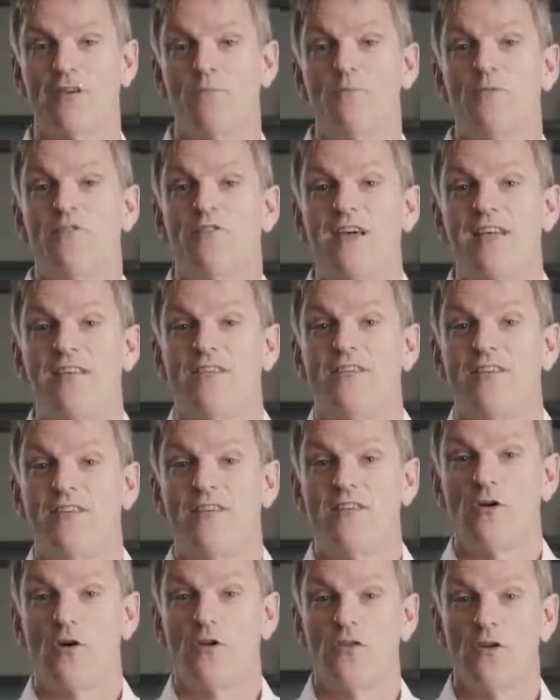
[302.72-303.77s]
and was then
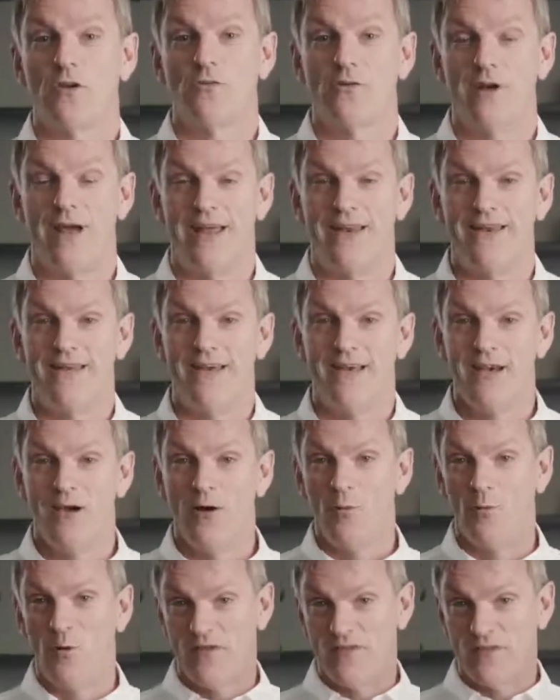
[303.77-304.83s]
sitting on the grid
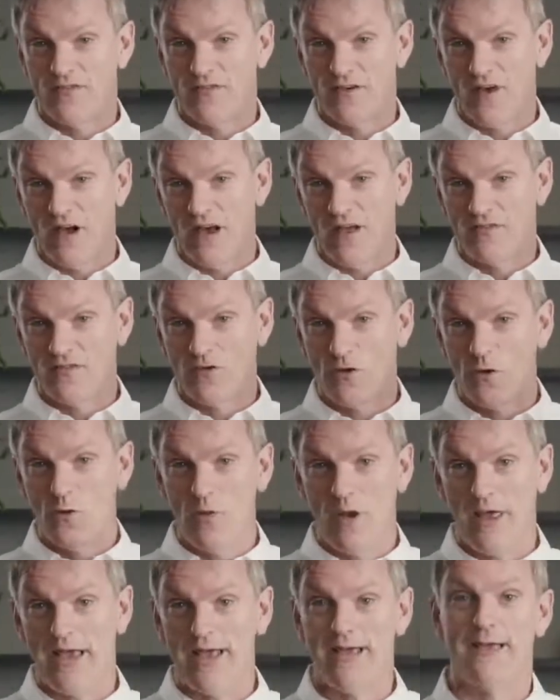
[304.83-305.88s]
with the tyres
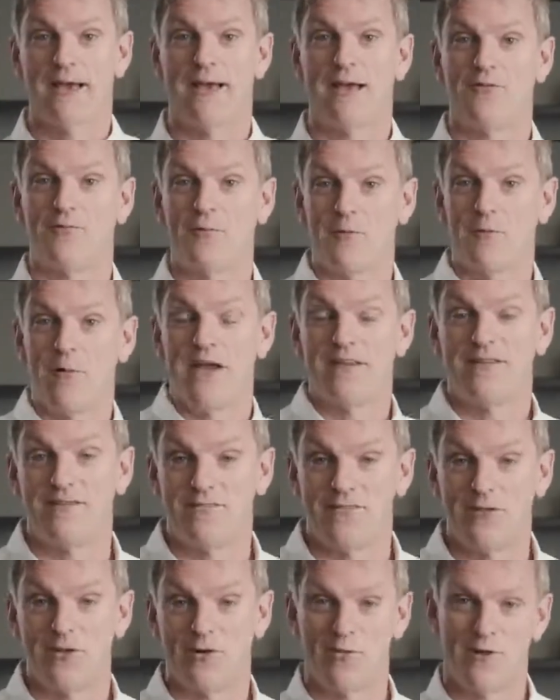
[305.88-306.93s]
cooling as we waited
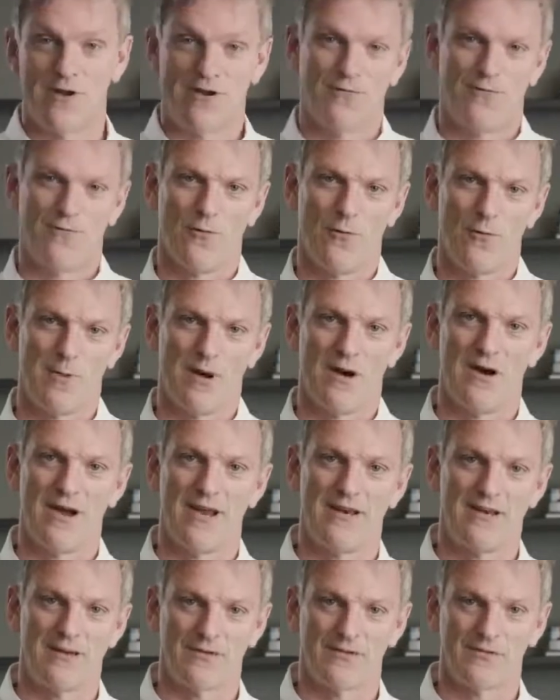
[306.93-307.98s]
for the grid to form
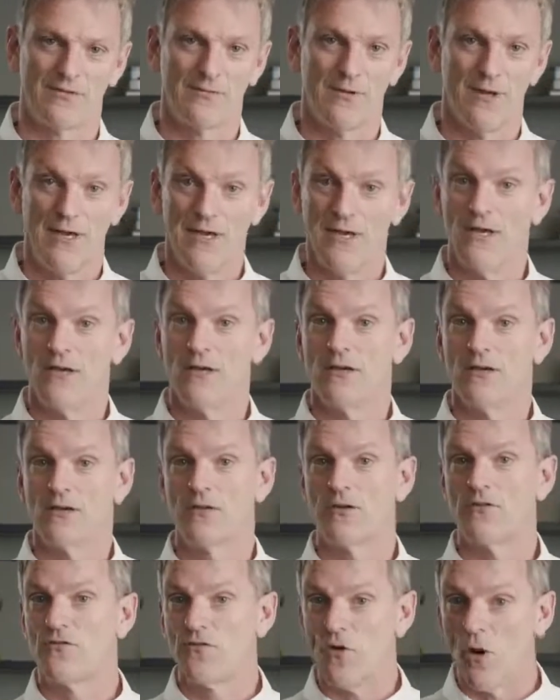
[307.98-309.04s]
behind us.
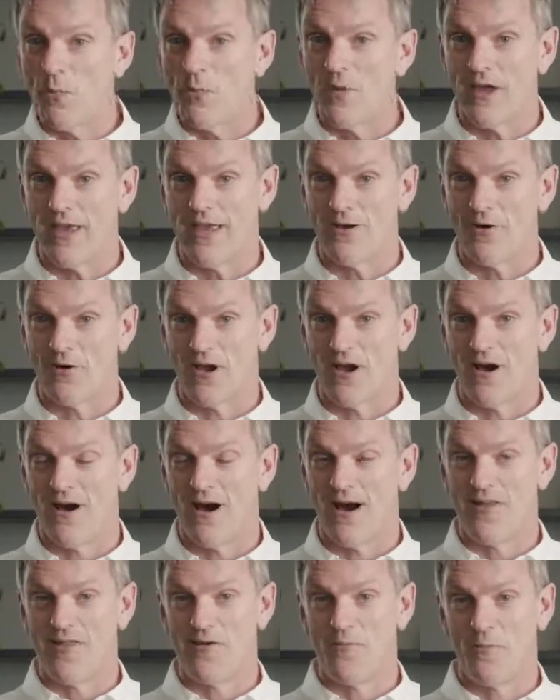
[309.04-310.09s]
Good job that he got it
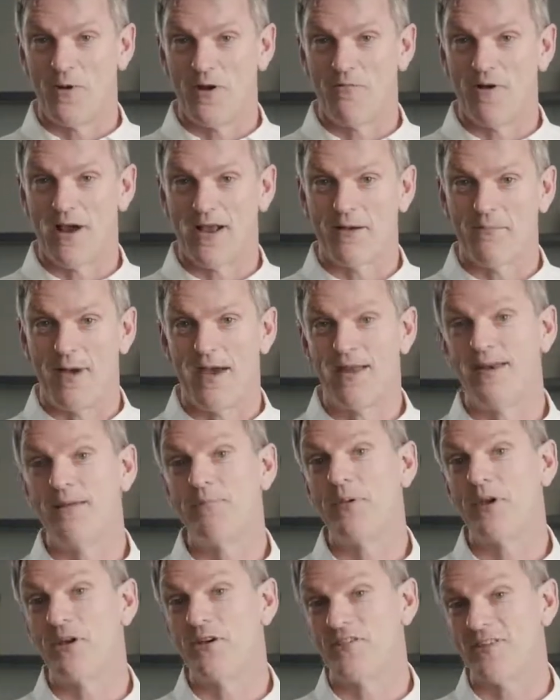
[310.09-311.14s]
higher than we'd recommended,
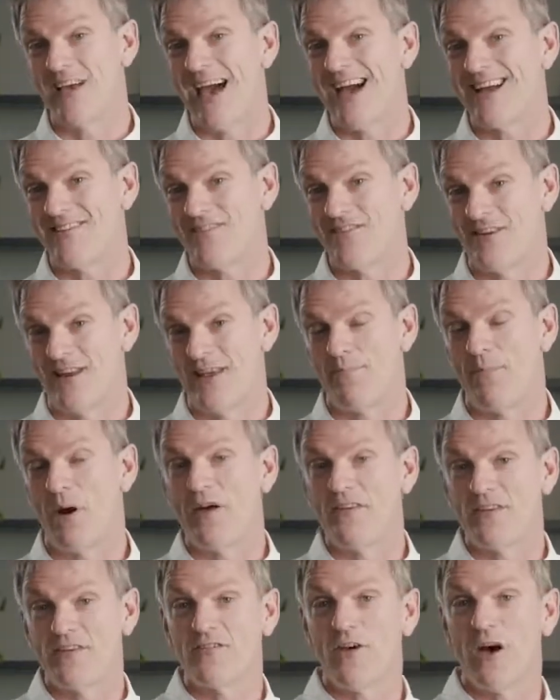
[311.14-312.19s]
because actually by
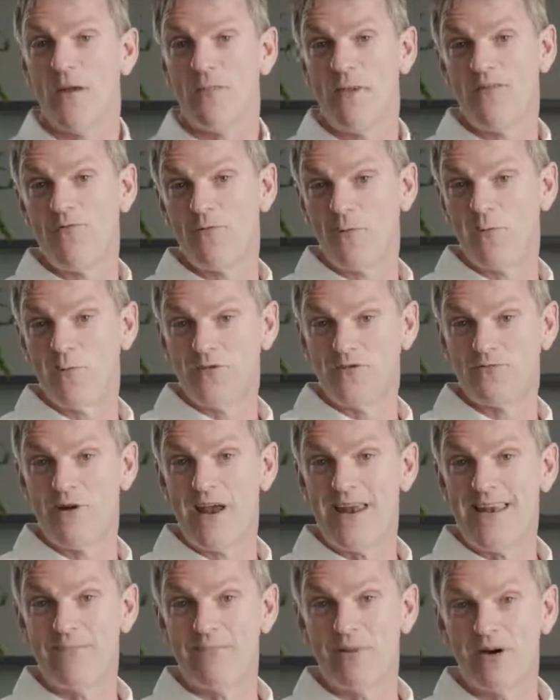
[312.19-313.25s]
the time everyone was
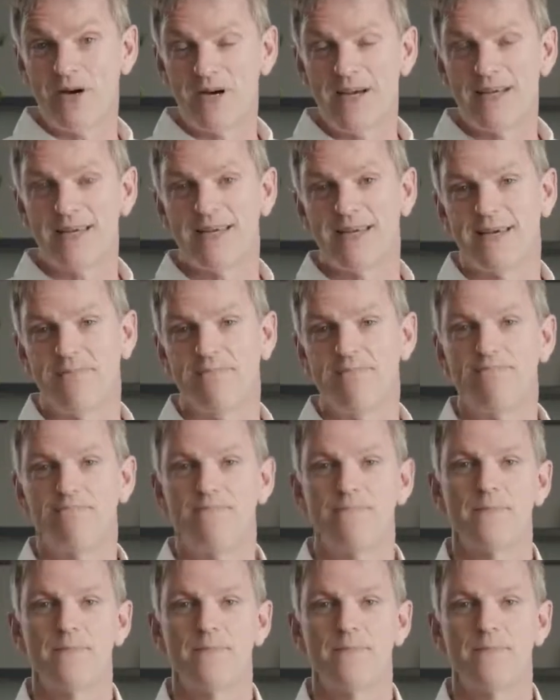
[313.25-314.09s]
ready behind him,